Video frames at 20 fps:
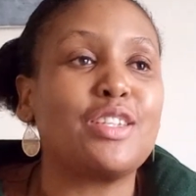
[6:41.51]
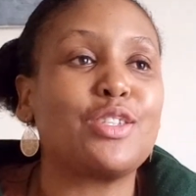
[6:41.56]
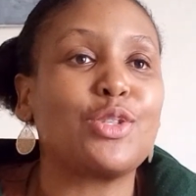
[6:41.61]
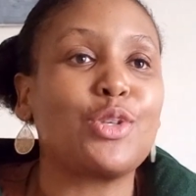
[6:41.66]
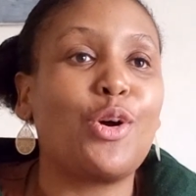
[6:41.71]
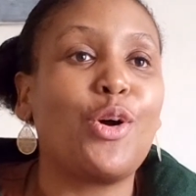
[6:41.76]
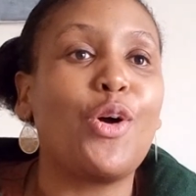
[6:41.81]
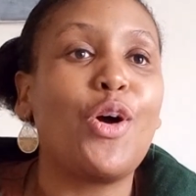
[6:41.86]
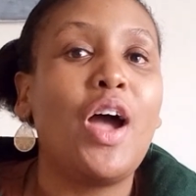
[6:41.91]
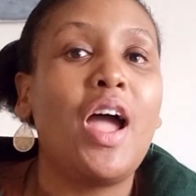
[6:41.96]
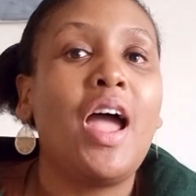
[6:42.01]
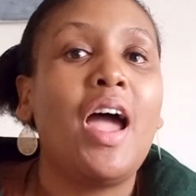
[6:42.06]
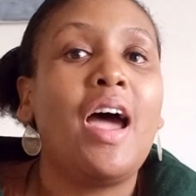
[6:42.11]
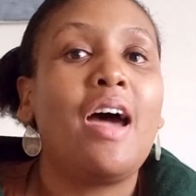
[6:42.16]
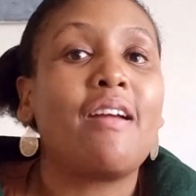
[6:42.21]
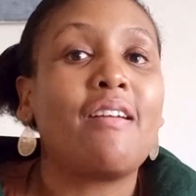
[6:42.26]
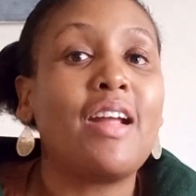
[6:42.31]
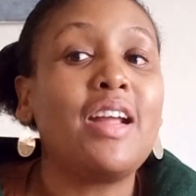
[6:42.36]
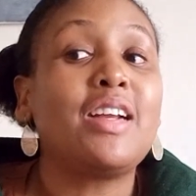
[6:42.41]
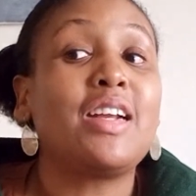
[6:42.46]
So
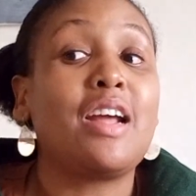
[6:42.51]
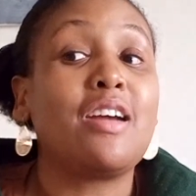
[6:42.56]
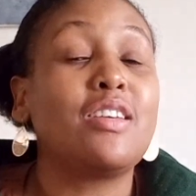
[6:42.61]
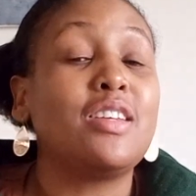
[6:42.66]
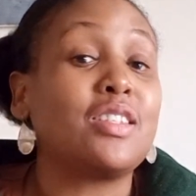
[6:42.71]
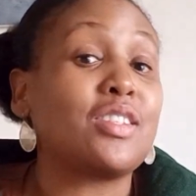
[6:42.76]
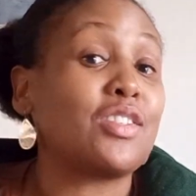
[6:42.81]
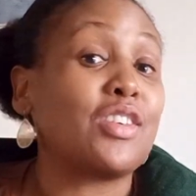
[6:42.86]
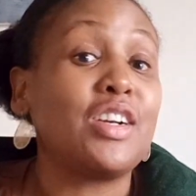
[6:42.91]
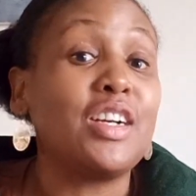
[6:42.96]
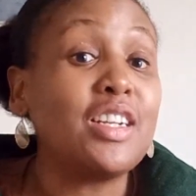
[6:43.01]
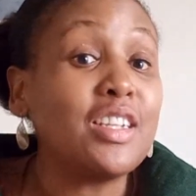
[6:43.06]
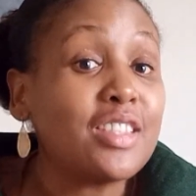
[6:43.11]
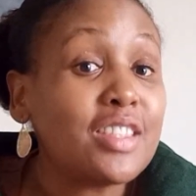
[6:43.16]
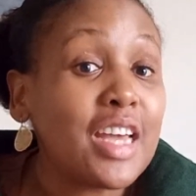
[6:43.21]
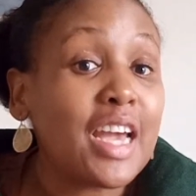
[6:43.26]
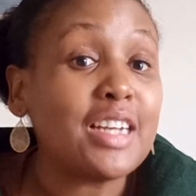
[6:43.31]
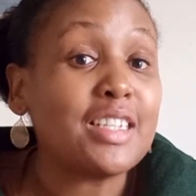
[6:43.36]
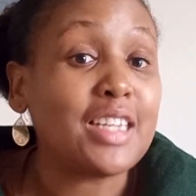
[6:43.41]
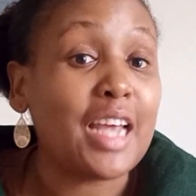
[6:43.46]
right now, it's really
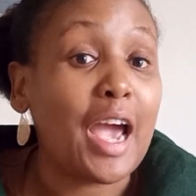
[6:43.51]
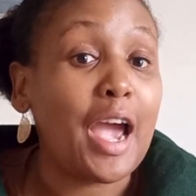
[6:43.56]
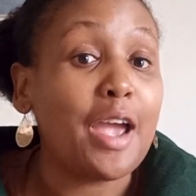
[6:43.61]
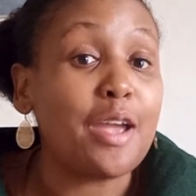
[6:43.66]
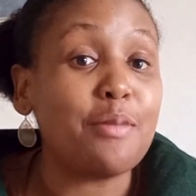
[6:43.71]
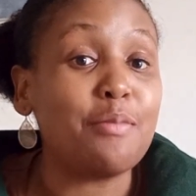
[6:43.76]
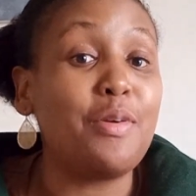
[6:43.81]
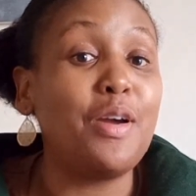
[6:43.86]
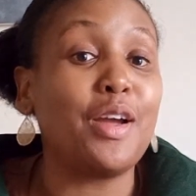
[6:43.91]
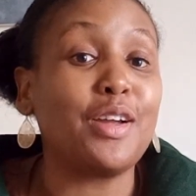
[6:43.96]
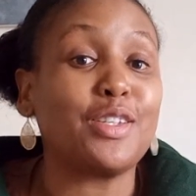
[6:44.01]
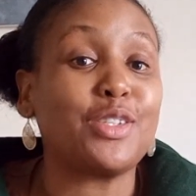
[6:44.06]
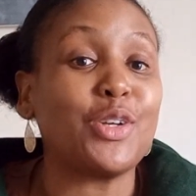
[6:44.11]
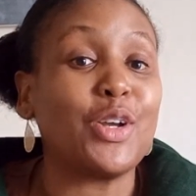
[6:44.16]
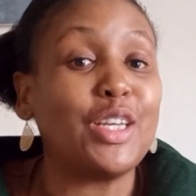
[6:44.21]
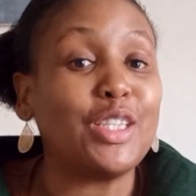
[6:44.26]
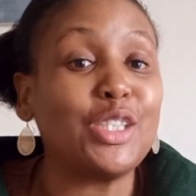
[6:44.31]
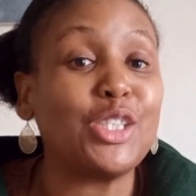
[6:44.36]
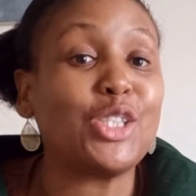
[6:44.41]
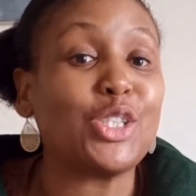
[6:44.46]
their time to
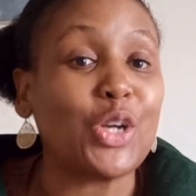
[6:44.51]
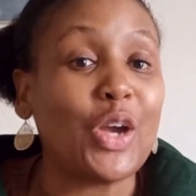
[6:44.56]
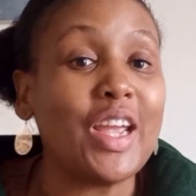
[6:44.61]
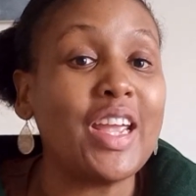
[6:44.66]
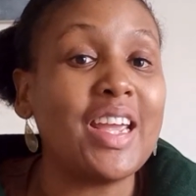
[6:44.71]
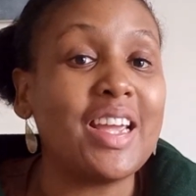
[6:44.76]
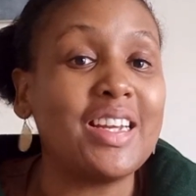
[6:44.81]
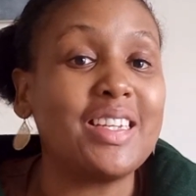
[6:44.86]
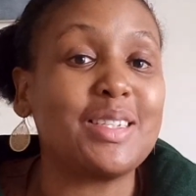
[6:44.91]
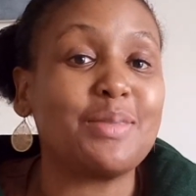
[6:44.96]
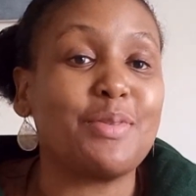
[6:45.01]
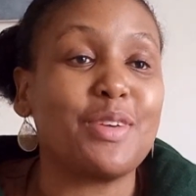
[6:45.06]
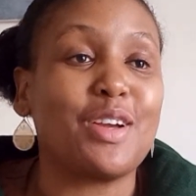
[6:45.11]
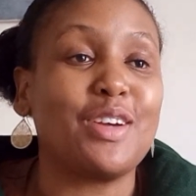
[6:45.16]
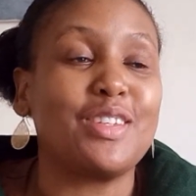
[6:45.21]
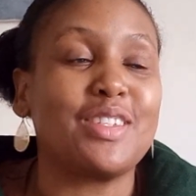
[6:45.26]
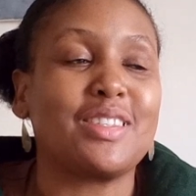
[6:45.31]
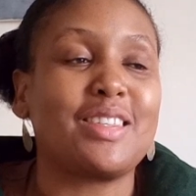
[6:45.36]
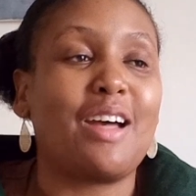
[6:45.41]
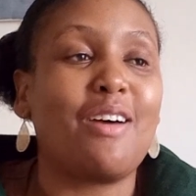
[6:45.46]
enjoy it,
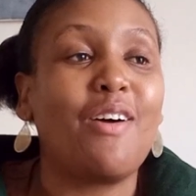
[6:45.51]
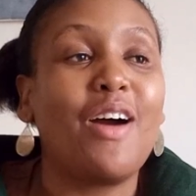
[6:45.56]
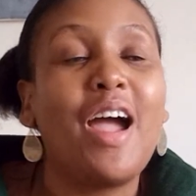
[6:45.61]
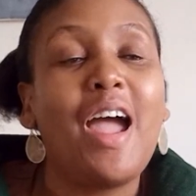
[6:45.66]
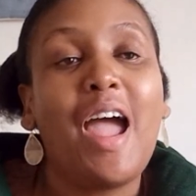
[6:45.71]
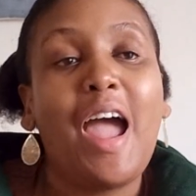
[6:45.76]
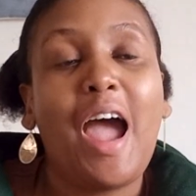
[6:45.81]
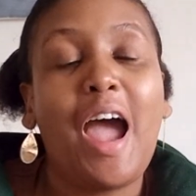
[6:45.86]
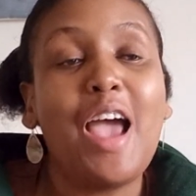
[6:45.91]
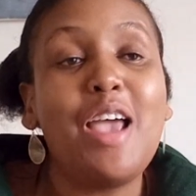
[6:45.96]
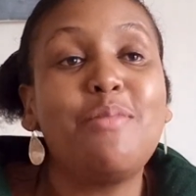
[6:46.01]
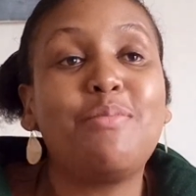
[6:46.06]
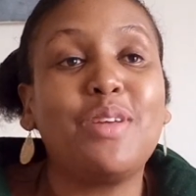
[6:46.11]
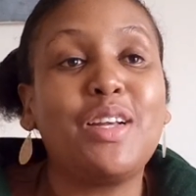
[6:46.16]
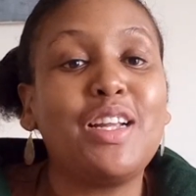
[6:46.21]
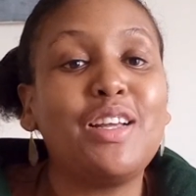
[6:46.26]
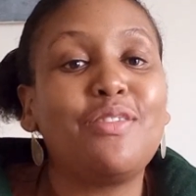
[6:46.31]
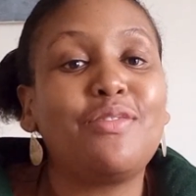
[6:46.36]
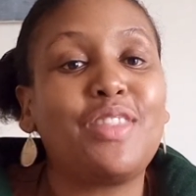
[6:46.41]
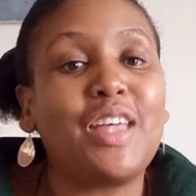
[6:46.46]
because now I
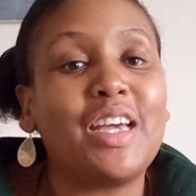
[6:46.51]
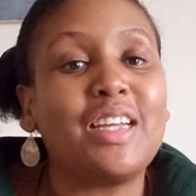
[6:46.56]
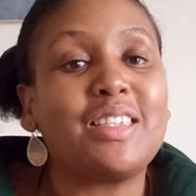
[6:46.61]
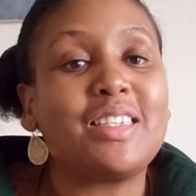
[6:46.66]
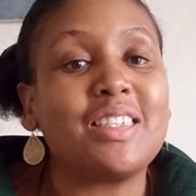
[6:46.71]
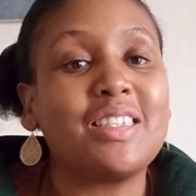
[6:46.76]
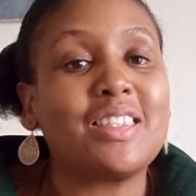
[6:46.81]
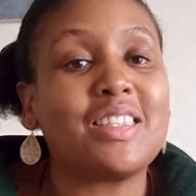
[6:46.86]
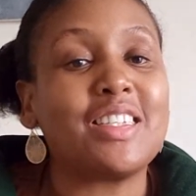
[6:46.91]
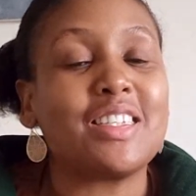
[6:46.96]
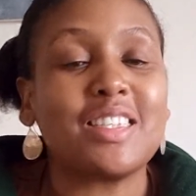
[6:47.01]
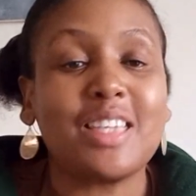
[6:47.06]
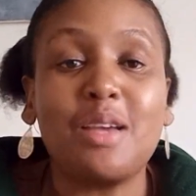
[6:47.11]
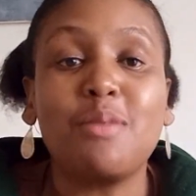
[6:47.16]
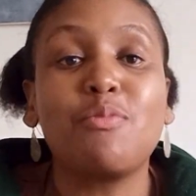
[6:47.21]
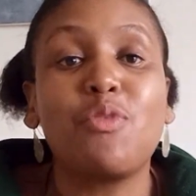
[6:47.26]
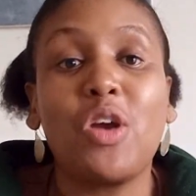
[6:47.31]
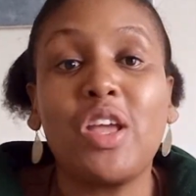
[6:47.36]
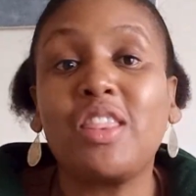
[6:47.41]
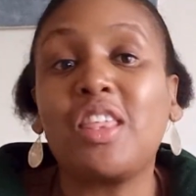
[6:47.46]
believe that the
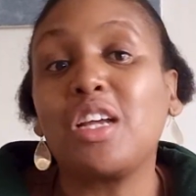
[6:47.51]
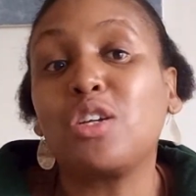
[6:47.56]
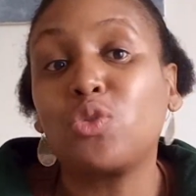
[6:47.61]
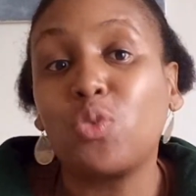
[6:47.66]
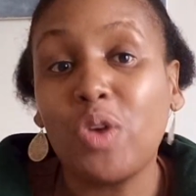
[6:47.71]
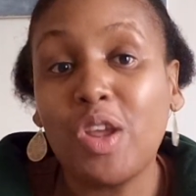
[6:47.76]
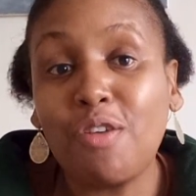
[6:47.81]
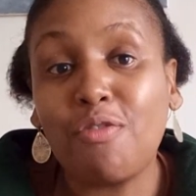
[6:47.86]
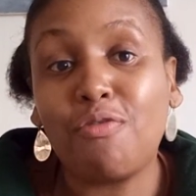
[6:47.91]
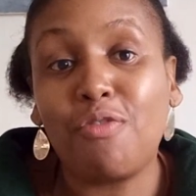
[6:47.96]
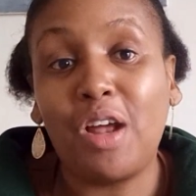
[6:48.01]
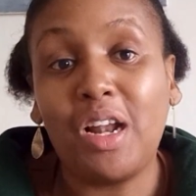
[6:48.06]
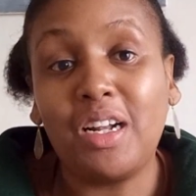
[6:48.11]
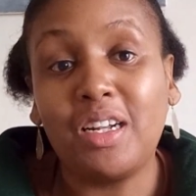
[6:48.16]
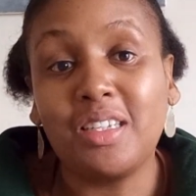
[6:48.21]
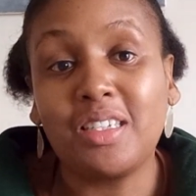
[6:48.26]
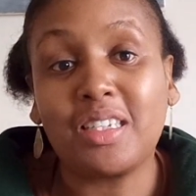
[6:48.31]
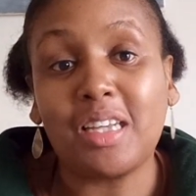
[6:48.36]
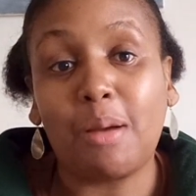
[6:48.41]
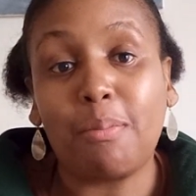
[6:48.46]
same way that we
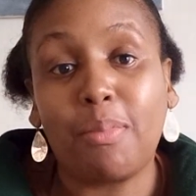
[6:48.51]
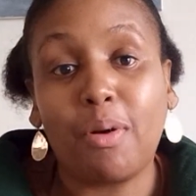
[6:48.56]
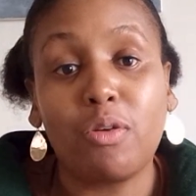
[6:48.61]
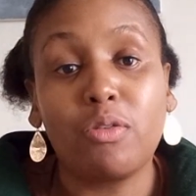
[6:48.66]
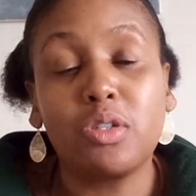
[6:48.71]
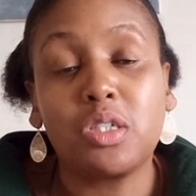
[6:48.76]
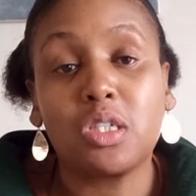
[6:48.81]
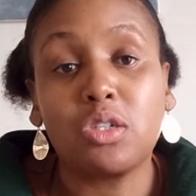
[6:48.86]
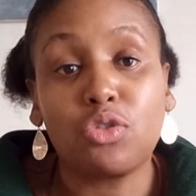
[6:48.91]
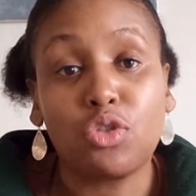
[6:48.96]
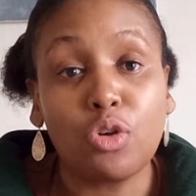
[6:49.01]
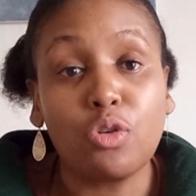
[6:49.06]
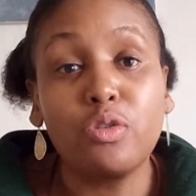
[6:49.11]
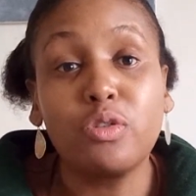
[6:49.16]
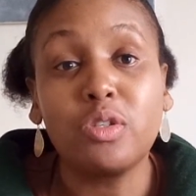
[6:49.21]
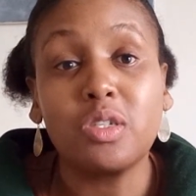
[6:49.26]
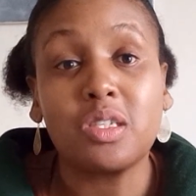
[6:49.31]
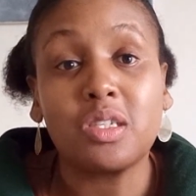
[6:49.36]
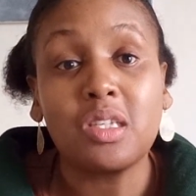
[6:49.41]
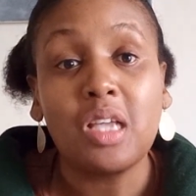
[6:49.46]
felt about
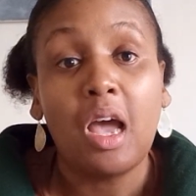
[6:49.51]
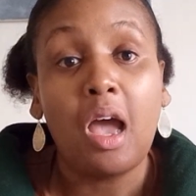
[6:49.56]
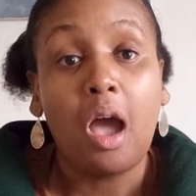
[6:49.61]
those